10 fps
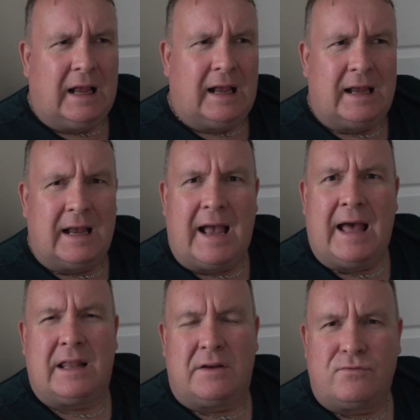Uh,
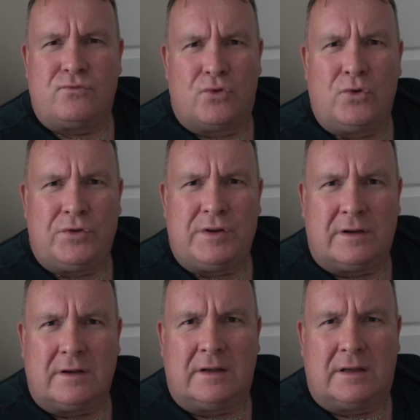and I've
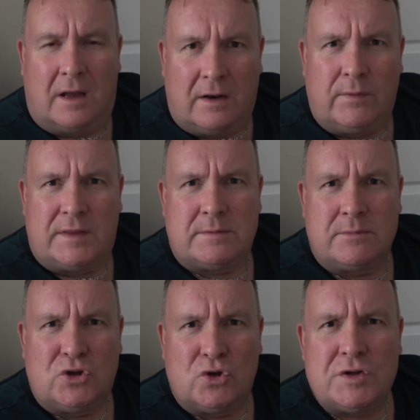run kind of with
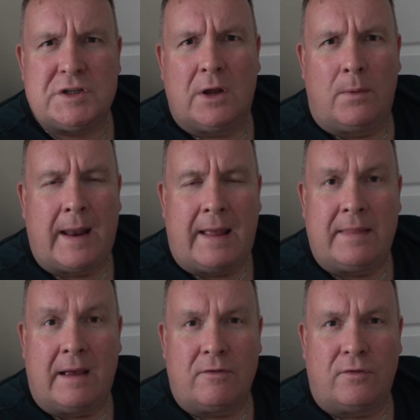some gusto down
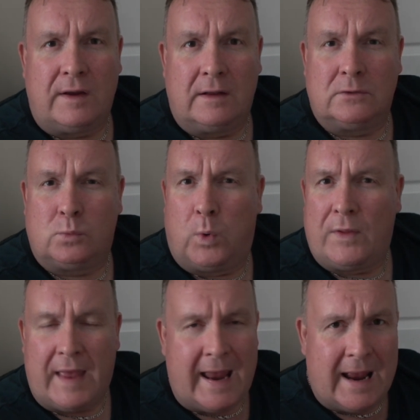that field
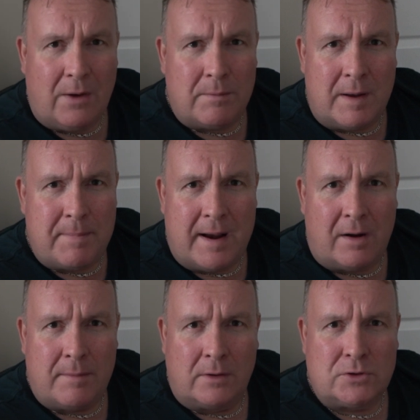without my
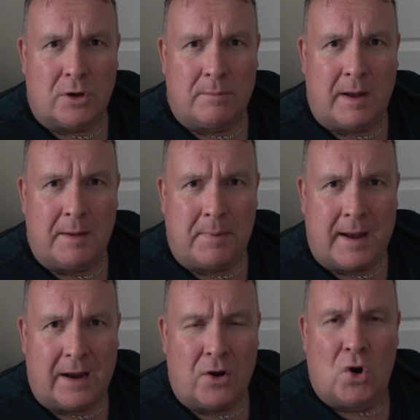paramotor on my
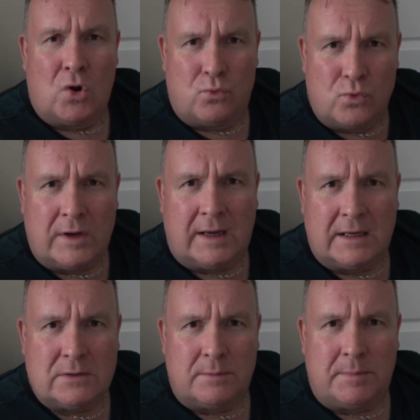back, running
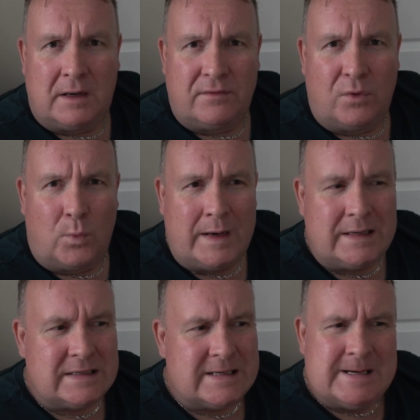into a bit of a
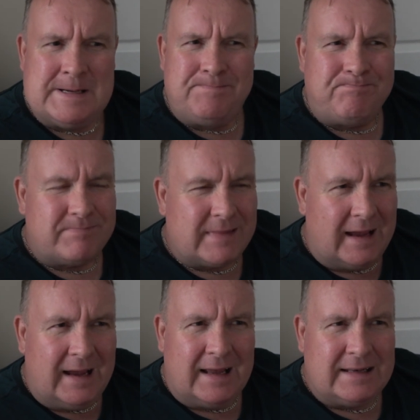wind
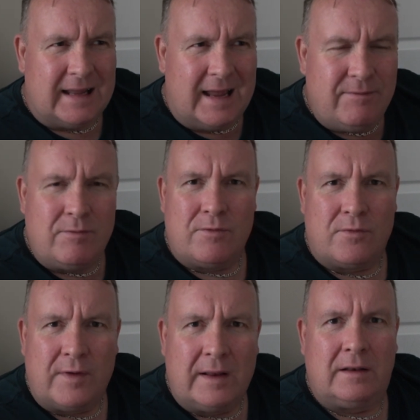and I haven't
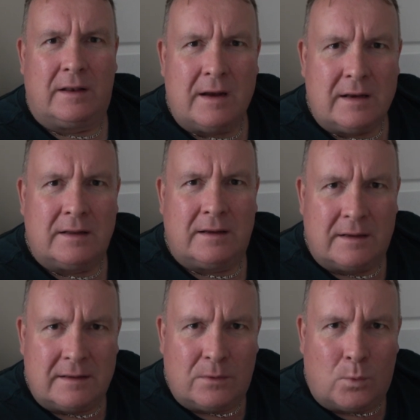felt like
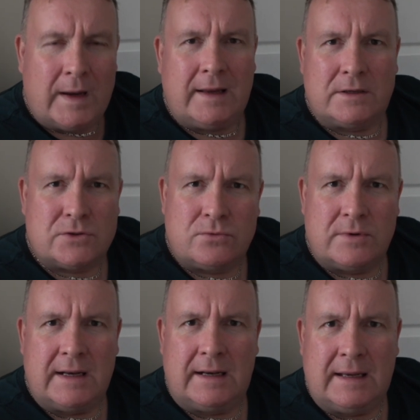the the wings
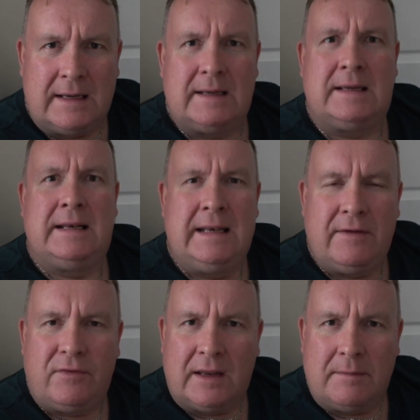really
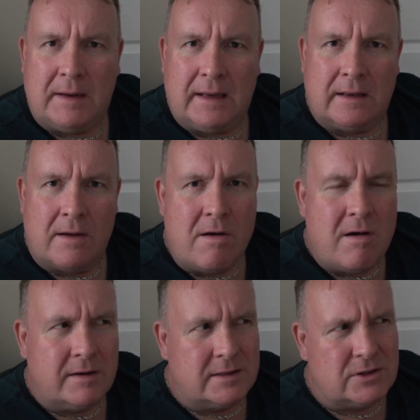lifting me in the
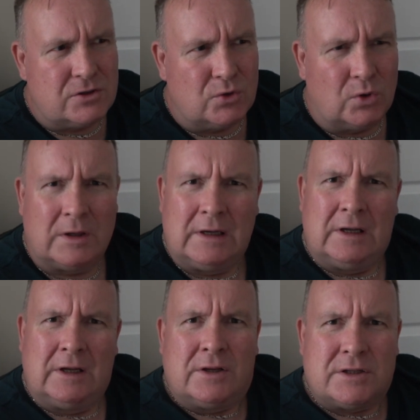harness at all.
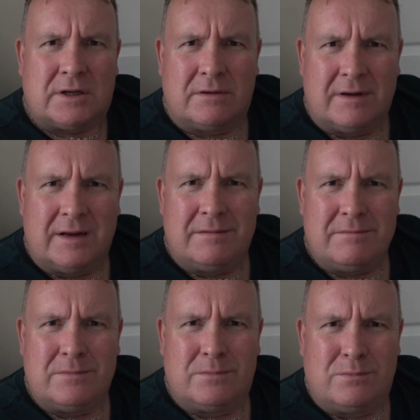So I
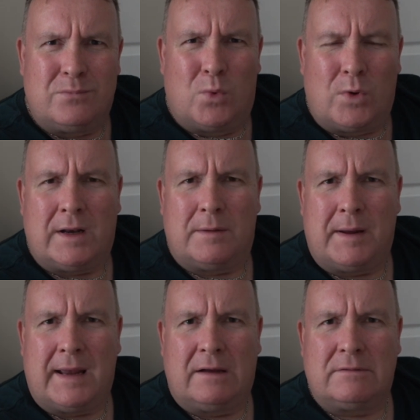am worried
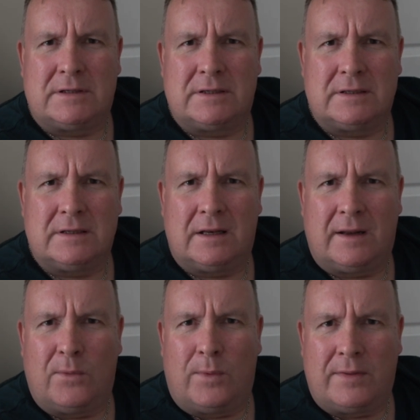about you
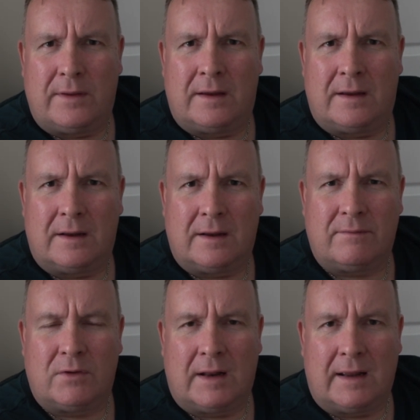know whether
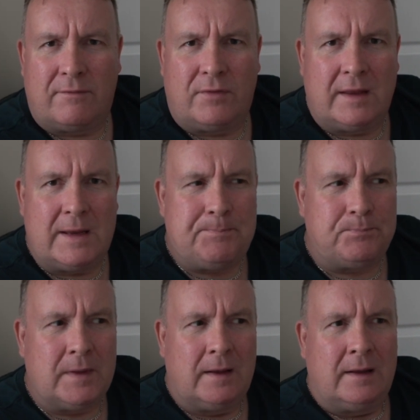I'm going to have the
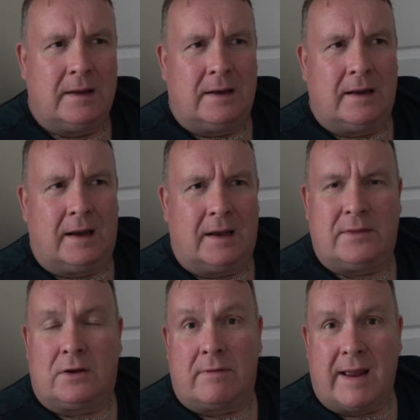uh,
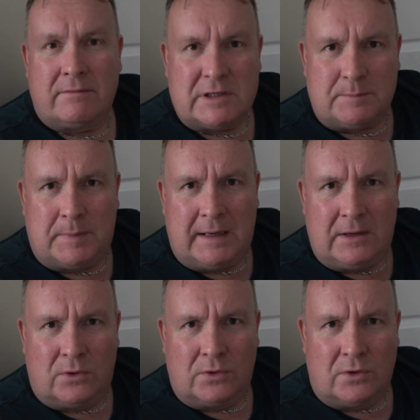the ground
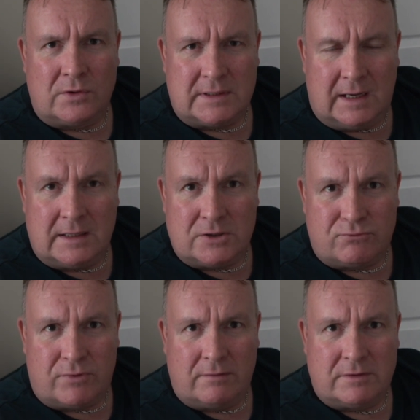speed or not to get this
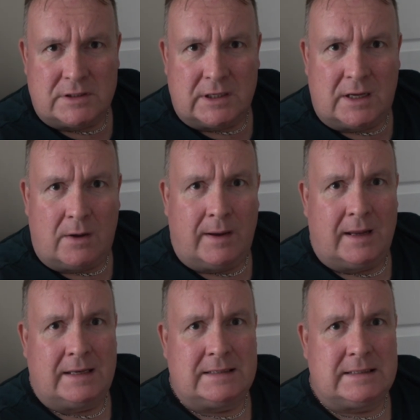roadster
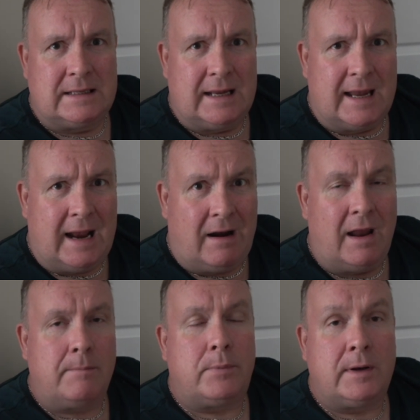going into the air. I
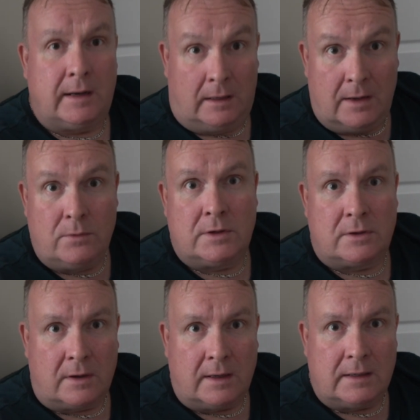am pretty loaded
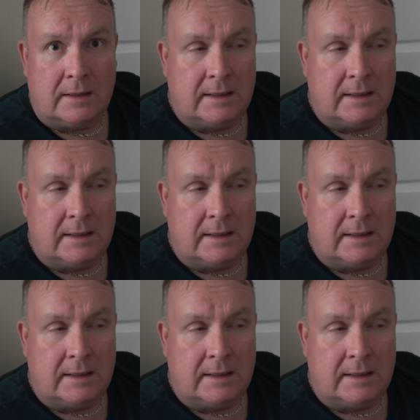on it.